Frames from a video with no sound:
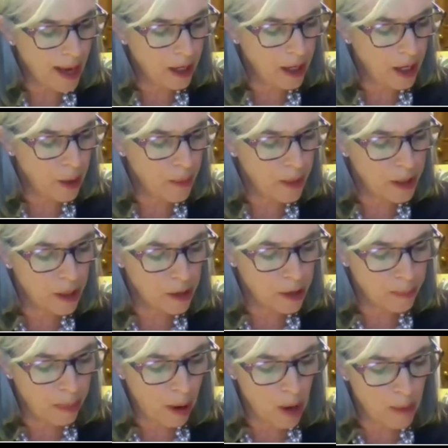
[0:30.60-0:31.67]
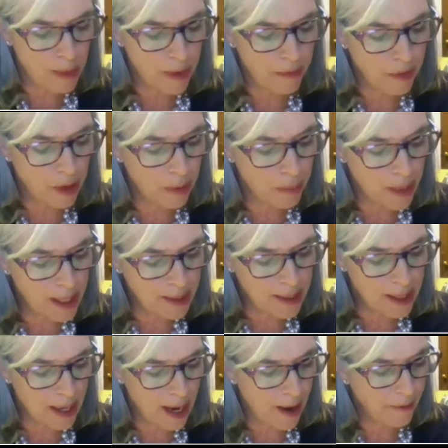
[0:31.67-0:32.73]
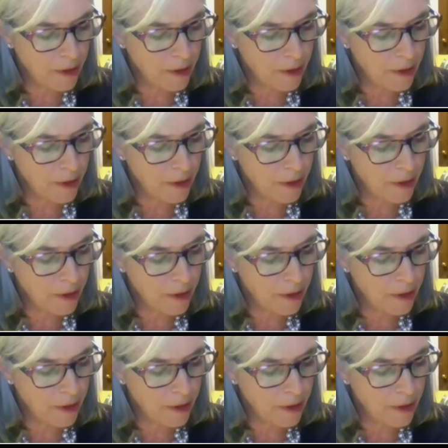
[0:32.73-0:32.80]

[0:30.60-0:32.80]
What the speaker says: thank you and your department for the recent